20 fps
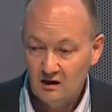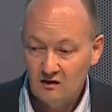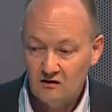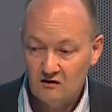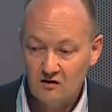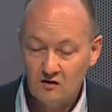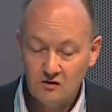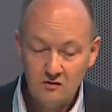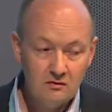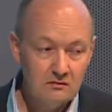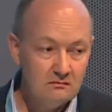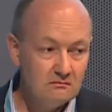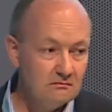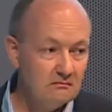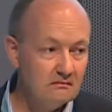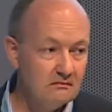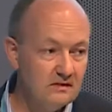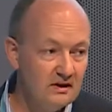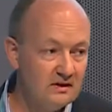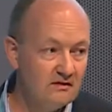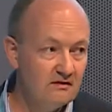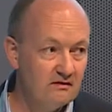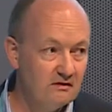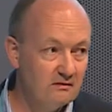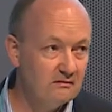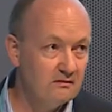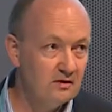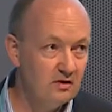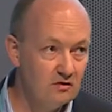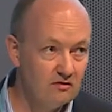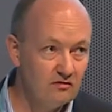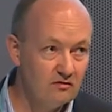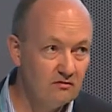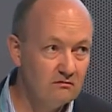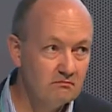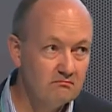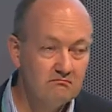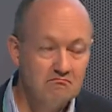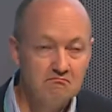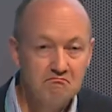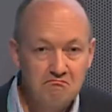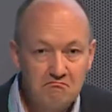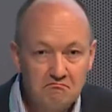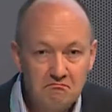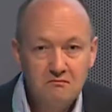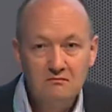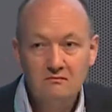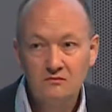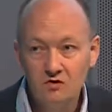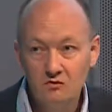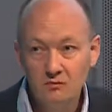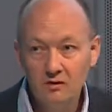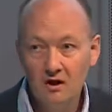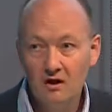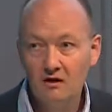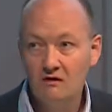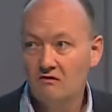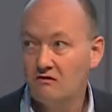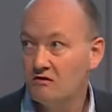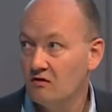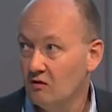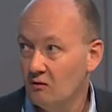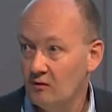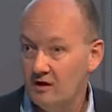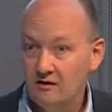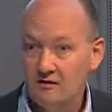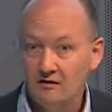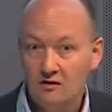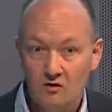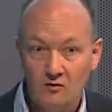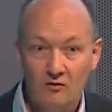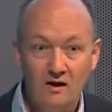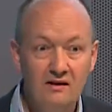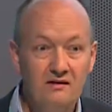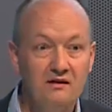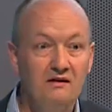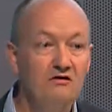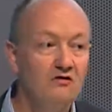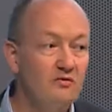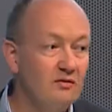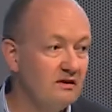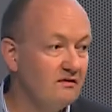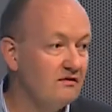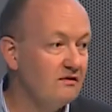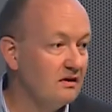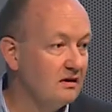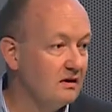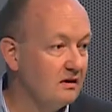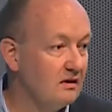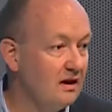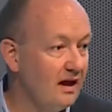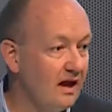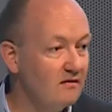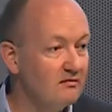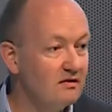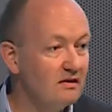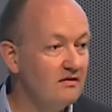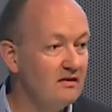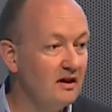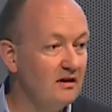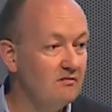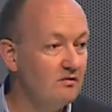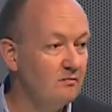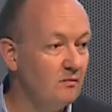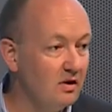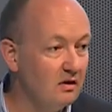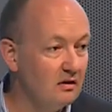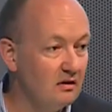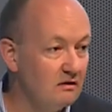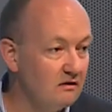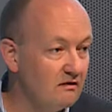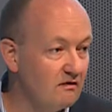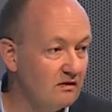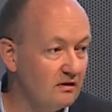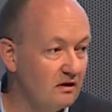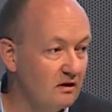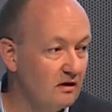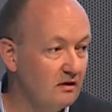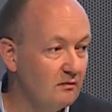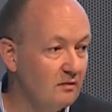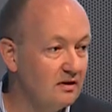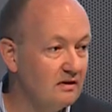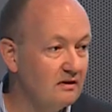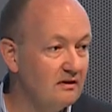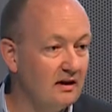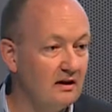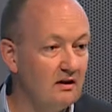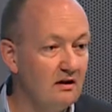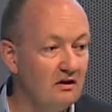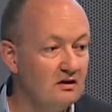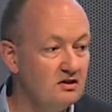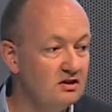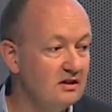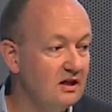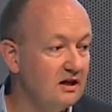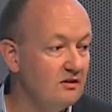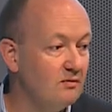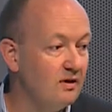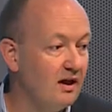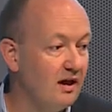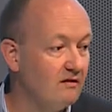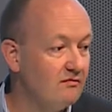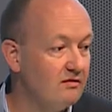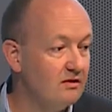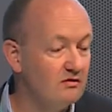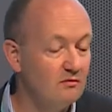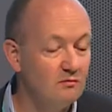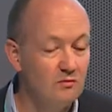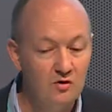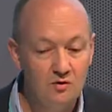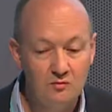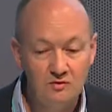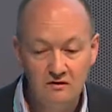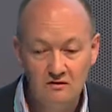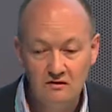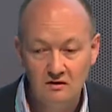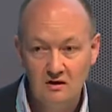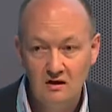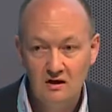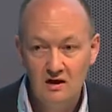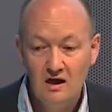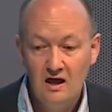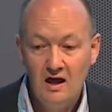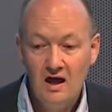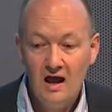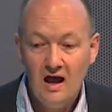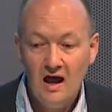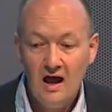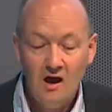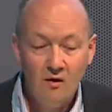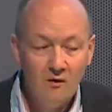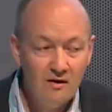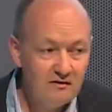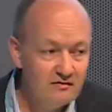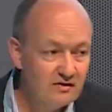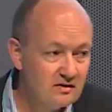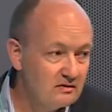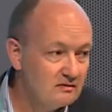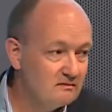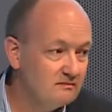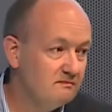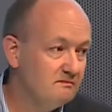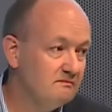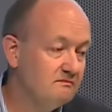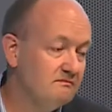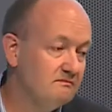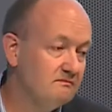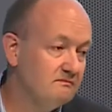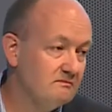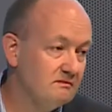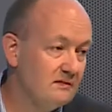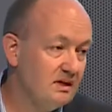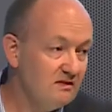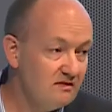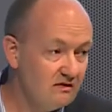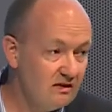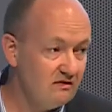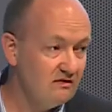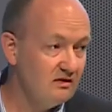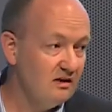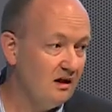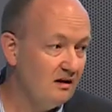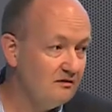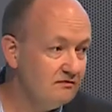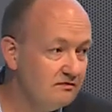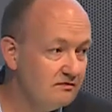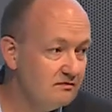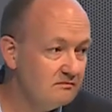So this looks, to be honest, already quite interesting, having 7 models with the technology that we have at the moment. However, is this enough?